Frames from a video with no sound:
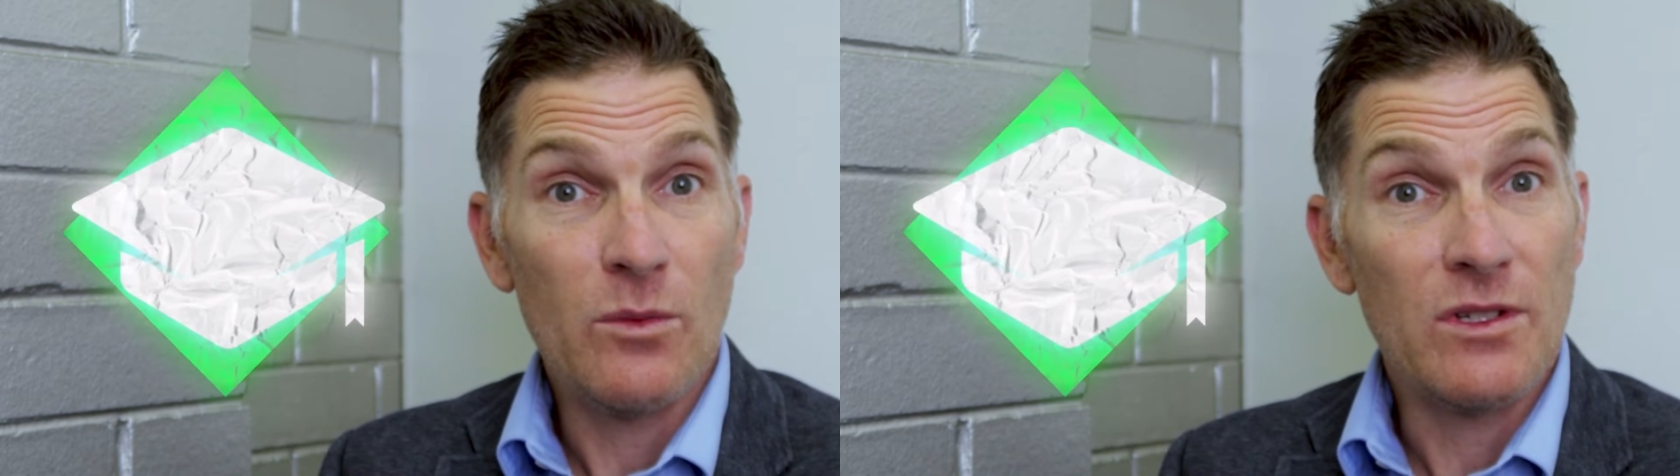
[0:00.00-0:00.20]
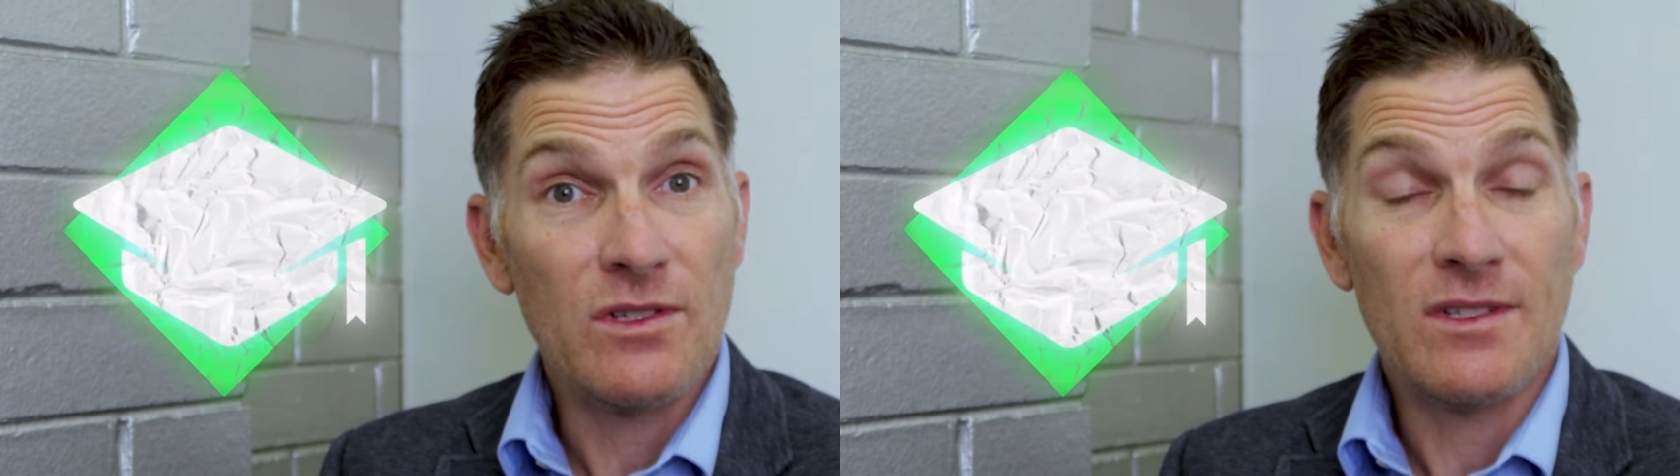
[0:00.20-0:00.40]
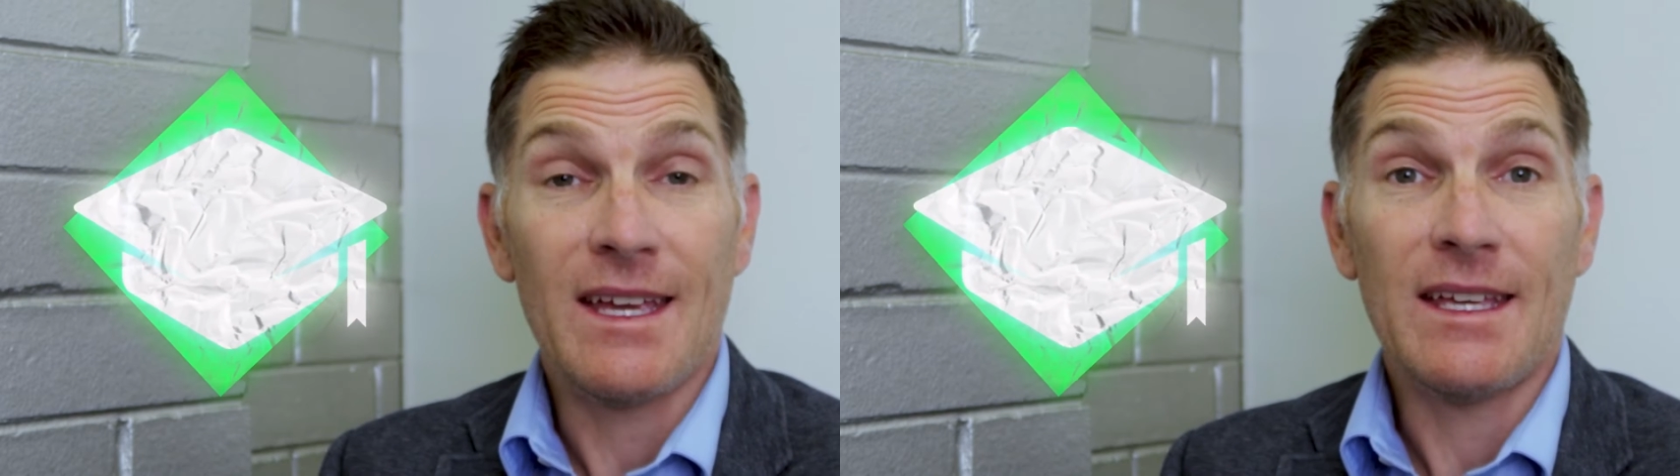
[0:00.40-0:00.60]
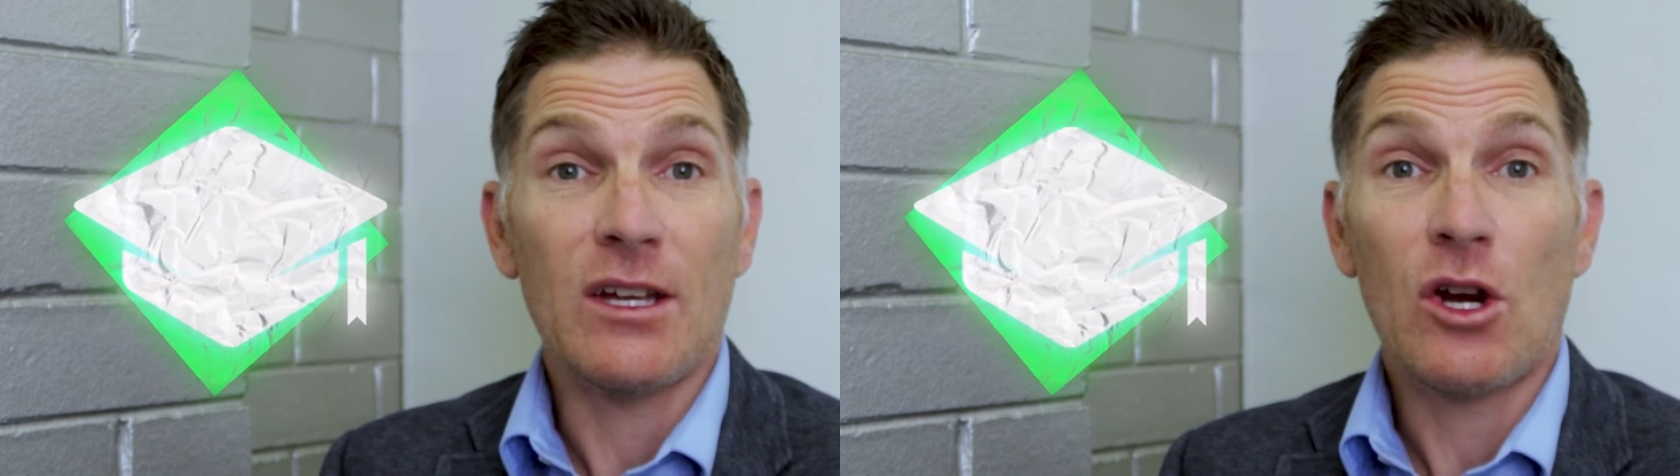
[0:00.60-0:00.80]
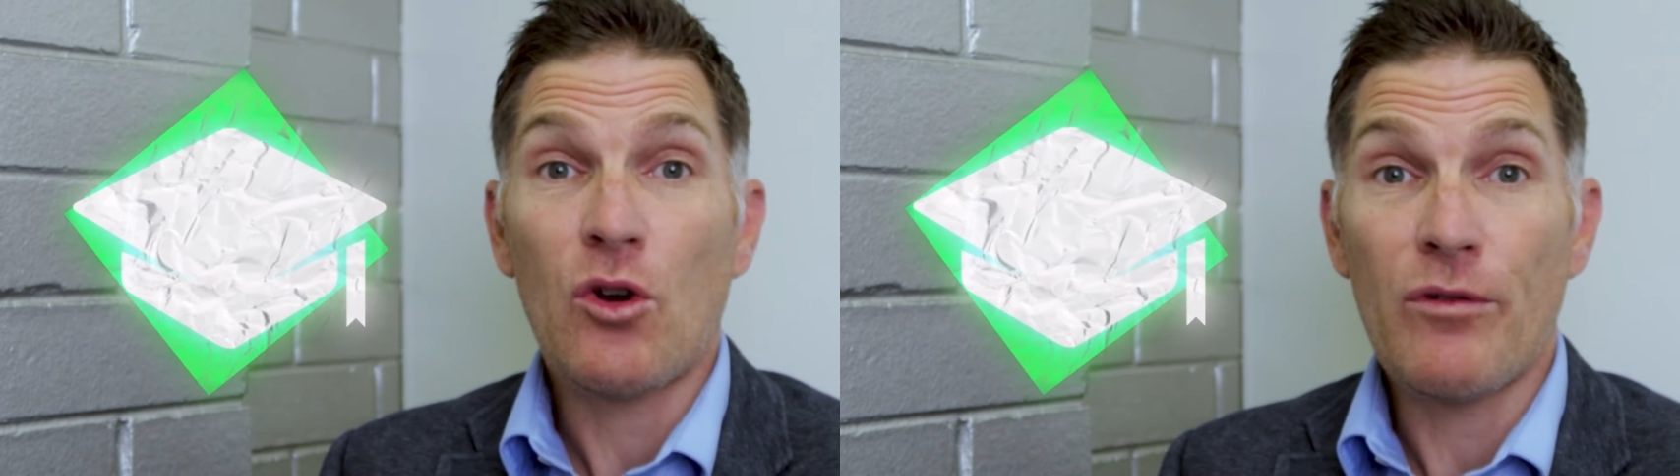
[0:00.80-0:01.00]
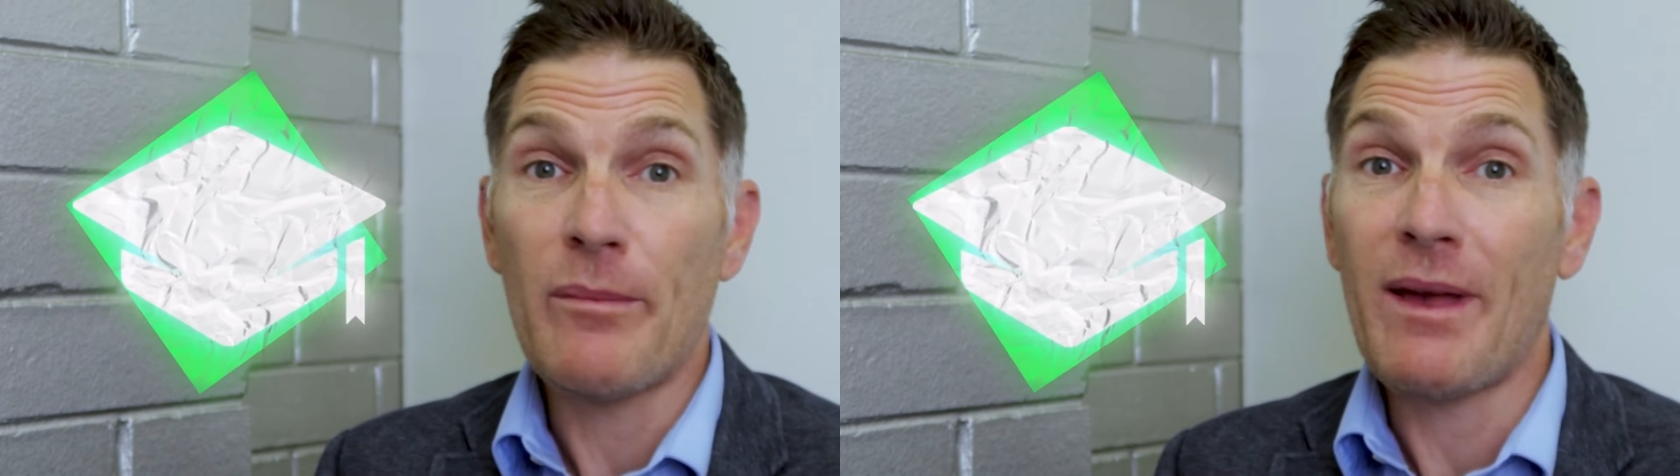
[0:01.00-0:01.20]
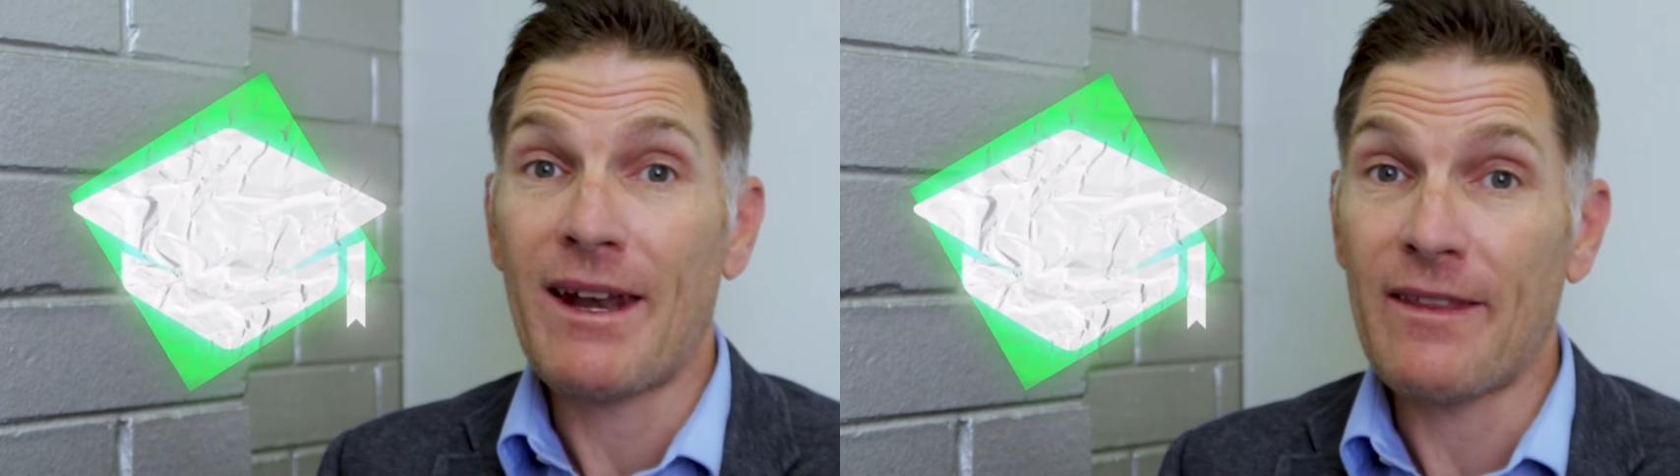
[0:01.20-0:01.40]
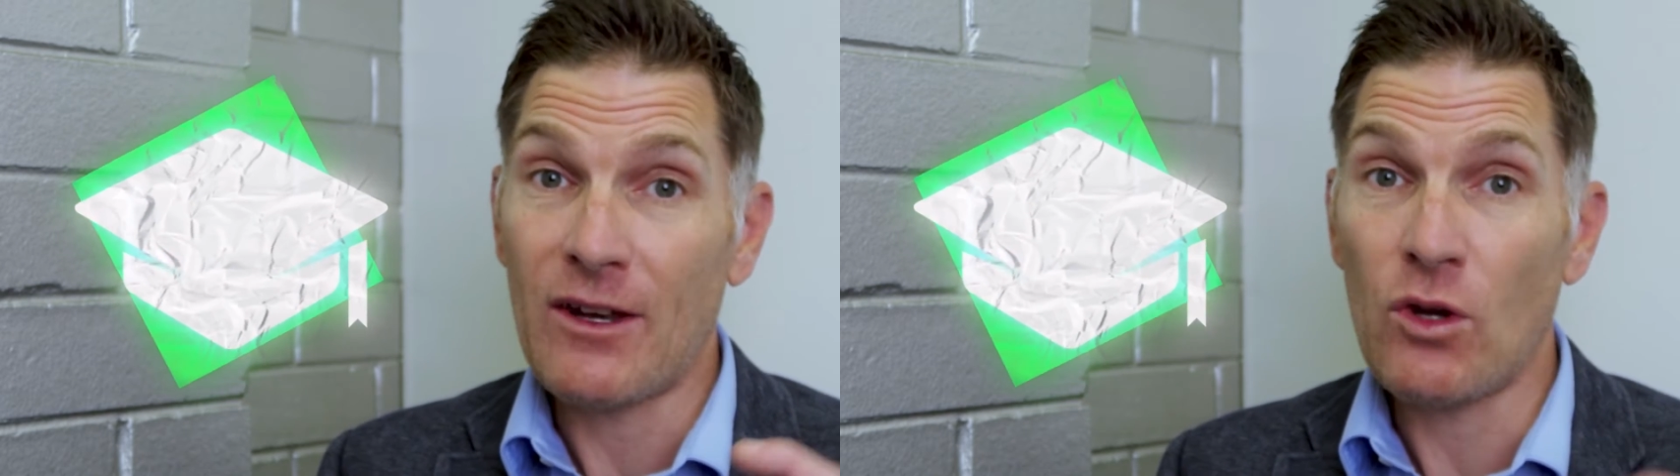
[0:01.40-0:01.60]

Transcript: which is taking a crimp out of that